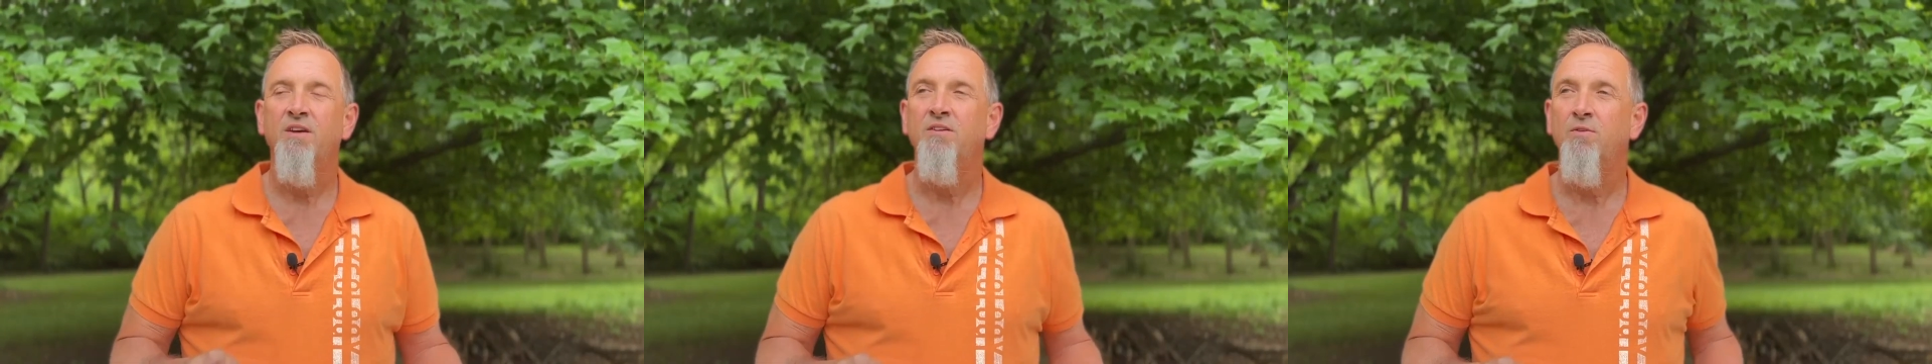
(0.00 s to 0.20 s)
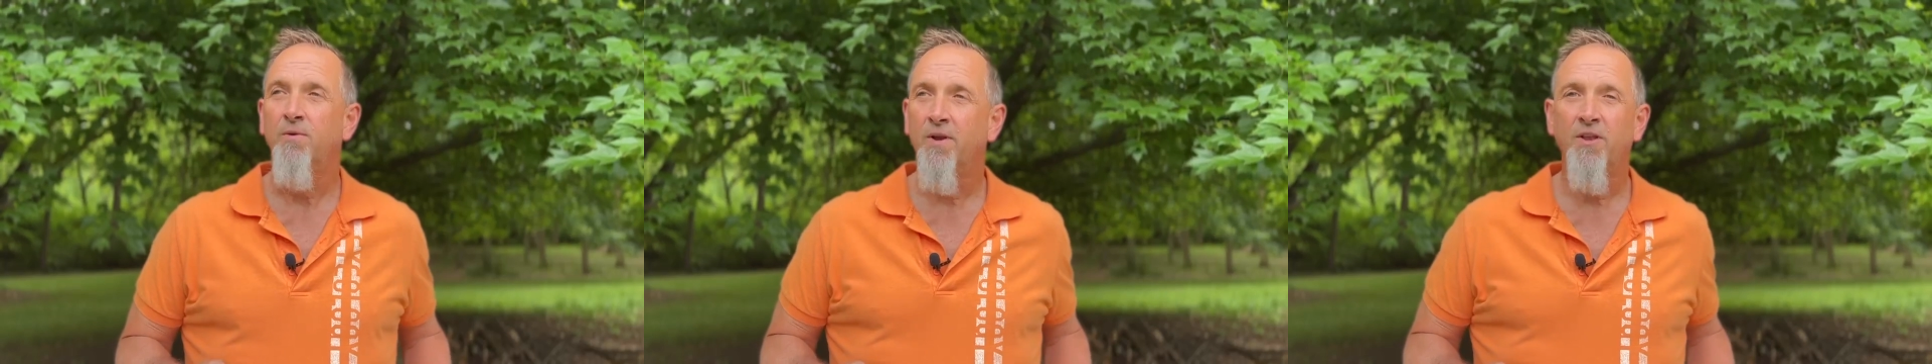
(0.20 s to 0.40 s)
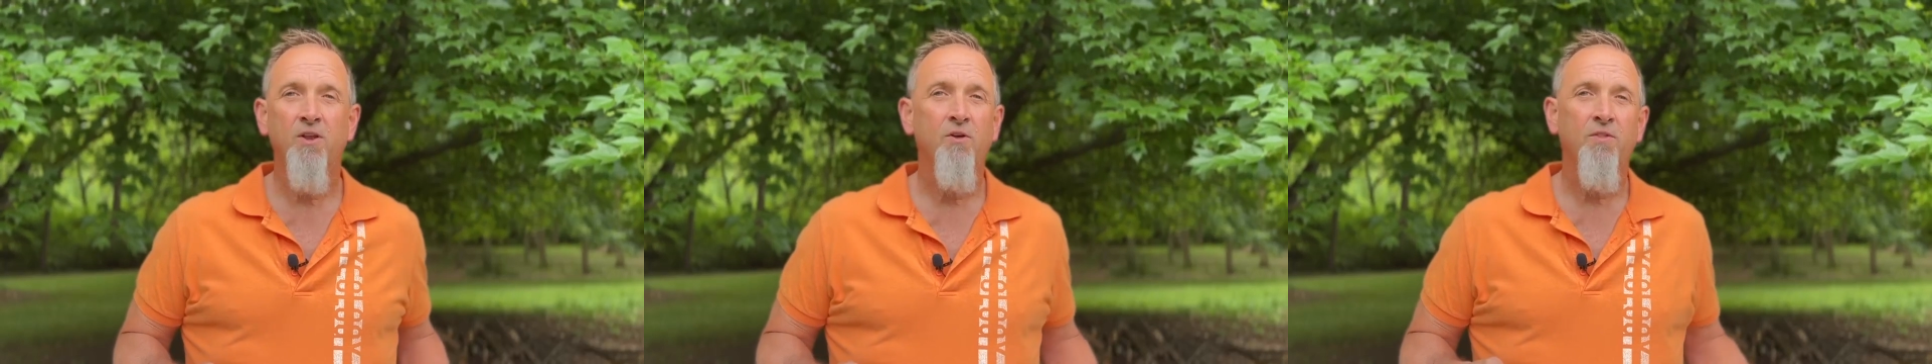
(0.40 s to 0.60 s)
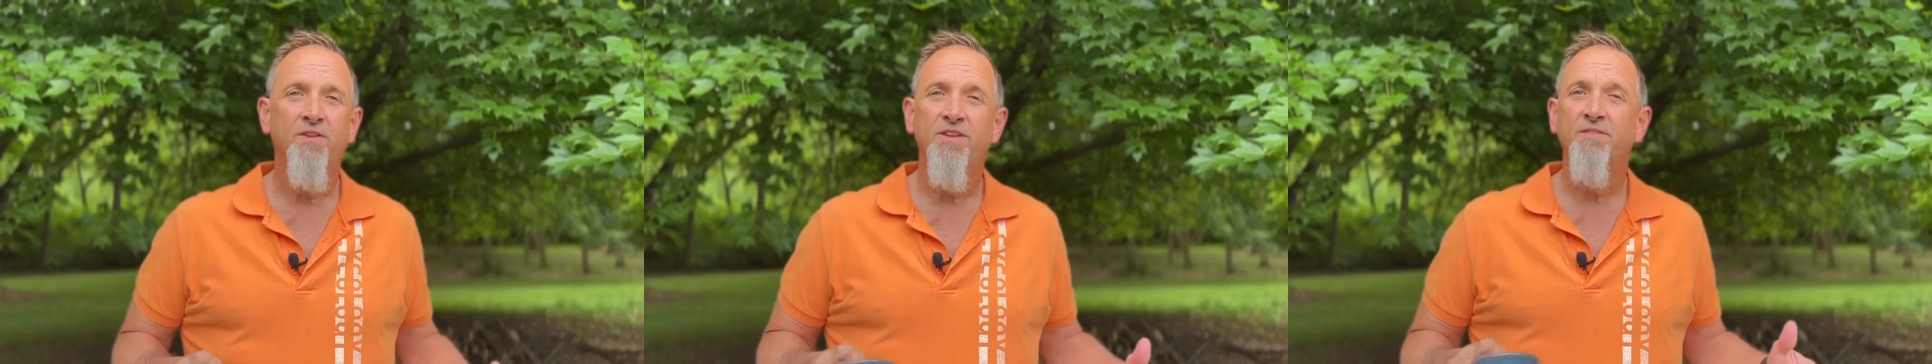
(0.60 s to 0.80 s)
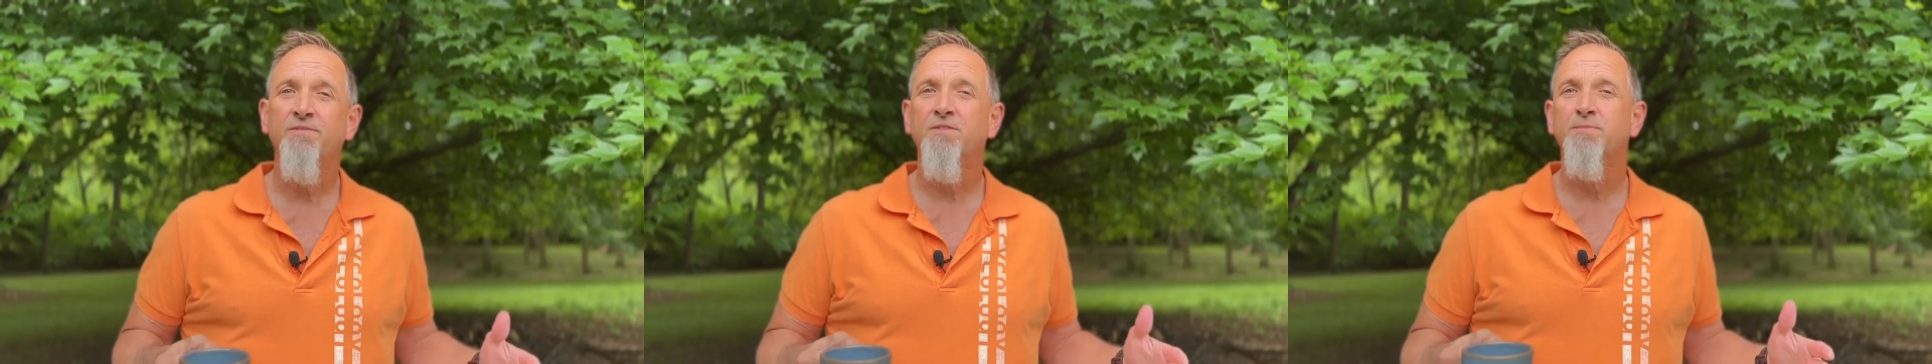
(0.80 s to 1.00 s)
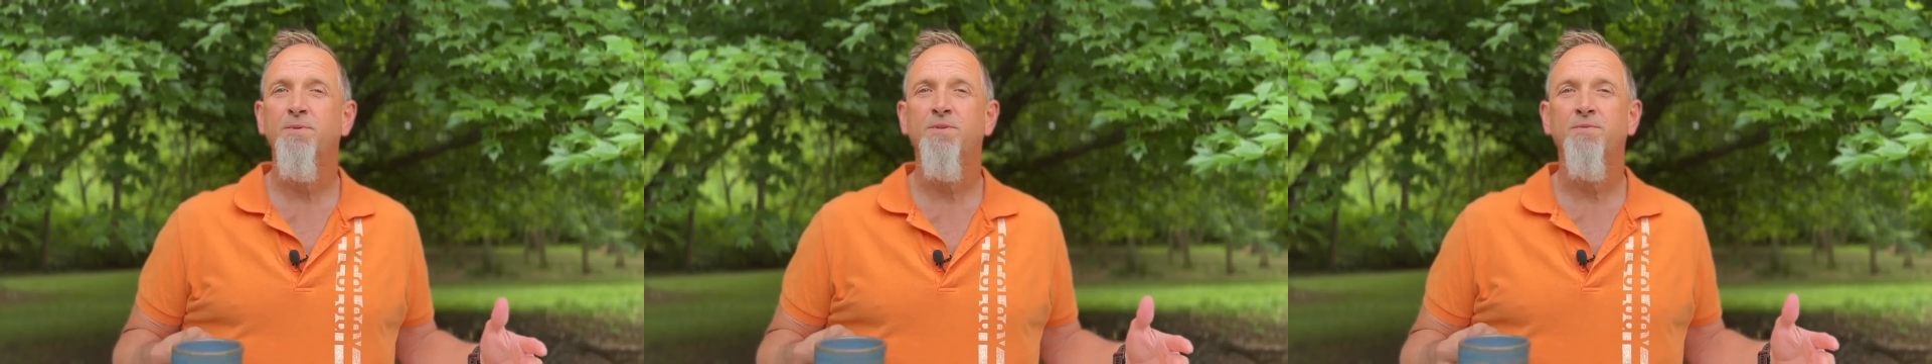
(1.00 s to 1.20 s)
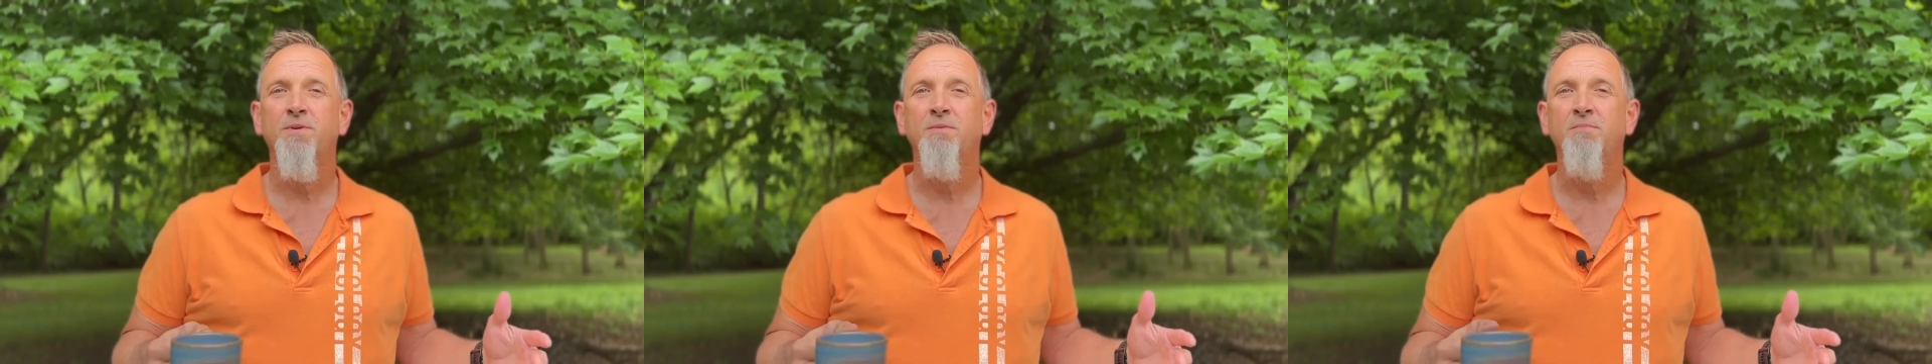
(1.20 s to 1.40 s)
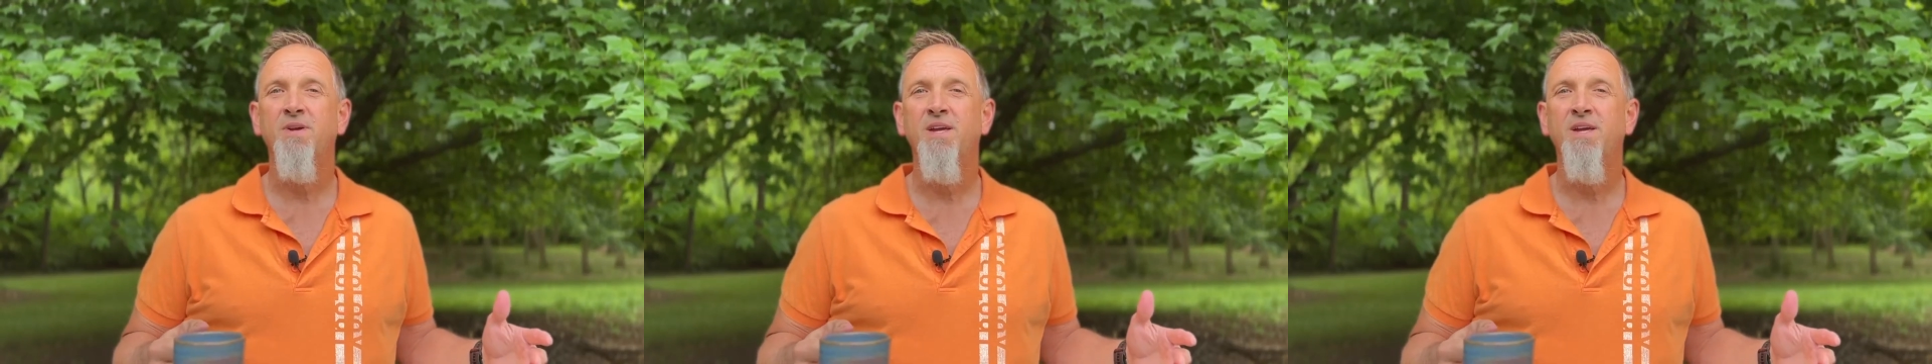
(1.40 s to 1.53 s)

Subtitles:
You want to know the difference between